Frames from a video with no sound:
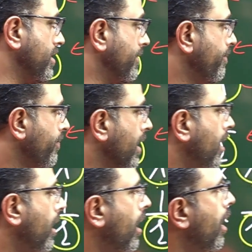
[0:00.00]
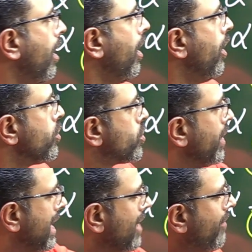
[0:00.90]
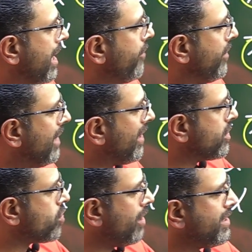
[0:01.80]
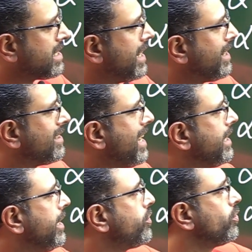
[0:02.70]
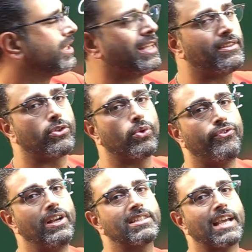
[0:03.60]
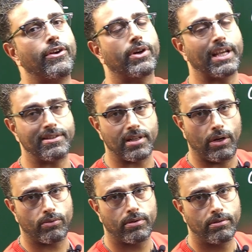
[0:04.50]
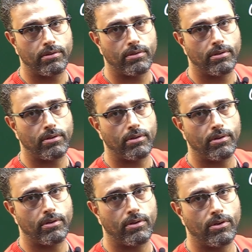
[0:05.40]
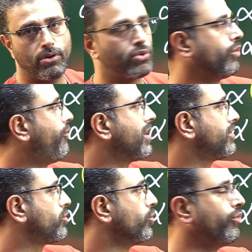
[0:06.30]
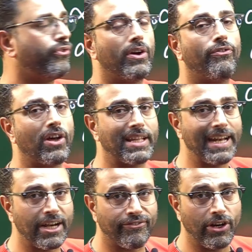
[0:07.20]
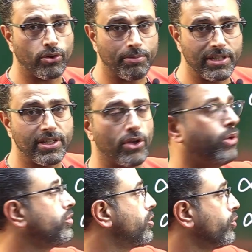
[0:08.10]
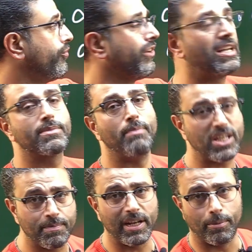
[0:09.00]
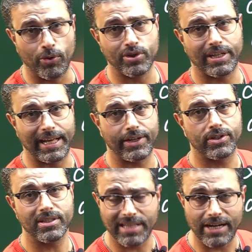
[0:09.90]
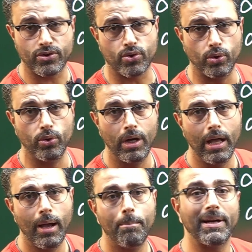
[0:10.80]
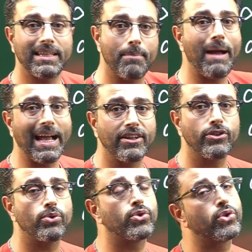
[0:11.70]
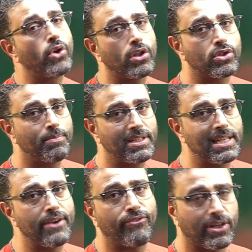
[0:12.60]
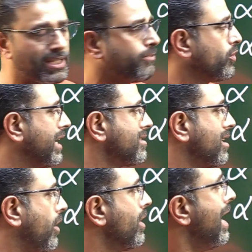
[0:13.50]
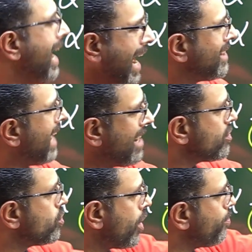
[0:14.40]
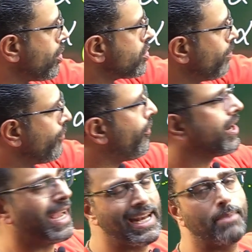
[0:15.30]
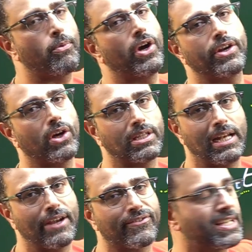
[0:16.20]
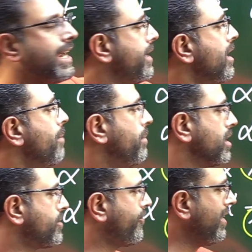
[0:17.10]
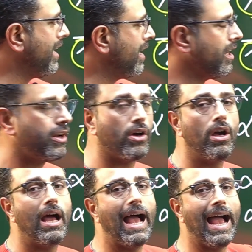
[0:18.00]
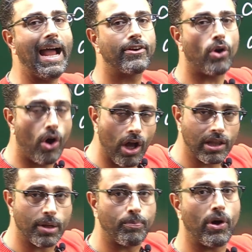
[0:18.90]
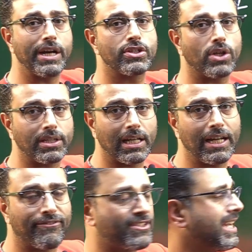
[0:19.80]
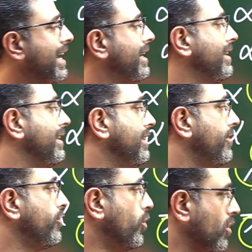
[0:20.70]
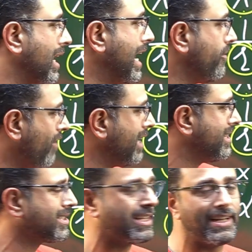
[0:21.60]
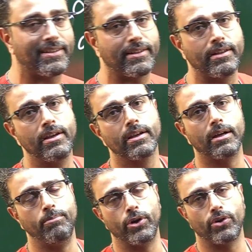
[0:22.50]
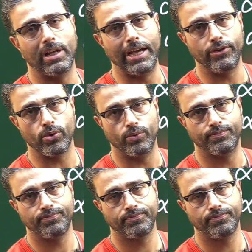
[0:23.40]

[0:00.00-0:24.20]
here. So if E1 is always greater than E2, then the two fields cannot cancel out. So for the two, for the net field to be zero, the two fields must be in opposite directions. That is true, but their magnitude should also be same for them to cancel out. And that is not possible for any point on the left side because field at all the points on the left side eh, due to line 1 is greater compared to line 2.